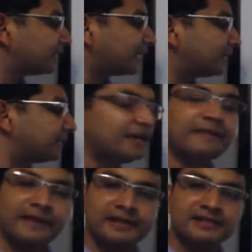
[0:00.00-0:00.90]
it can be
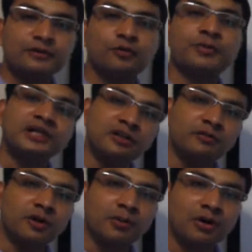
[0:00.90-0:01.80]
anything else. It could be
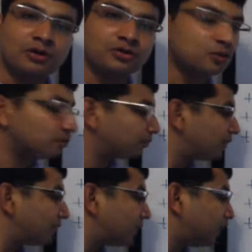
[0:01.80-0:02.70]
other verb also.
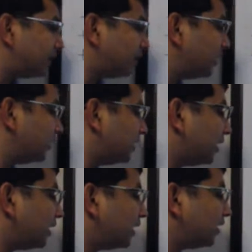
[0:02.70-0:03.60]
Okay,
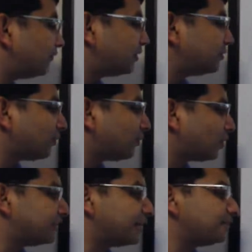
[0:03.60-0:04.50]
we
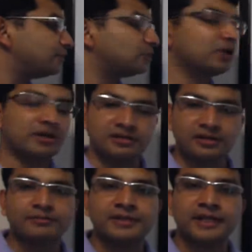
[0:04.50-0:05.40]
want them to learn
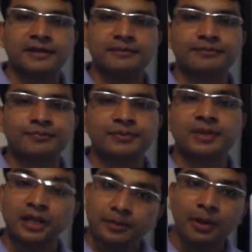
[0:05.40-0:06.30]
something.
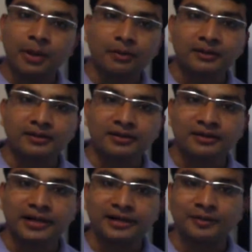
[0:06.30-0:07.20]
Think about it,
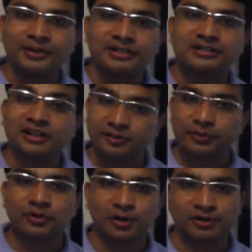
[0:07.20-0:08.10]
right? I mean, there's another
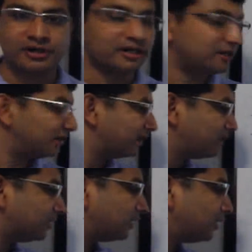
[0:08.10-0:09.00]
pronoun in it.
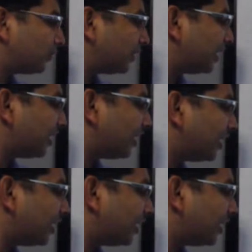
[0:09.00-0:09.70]
Okay,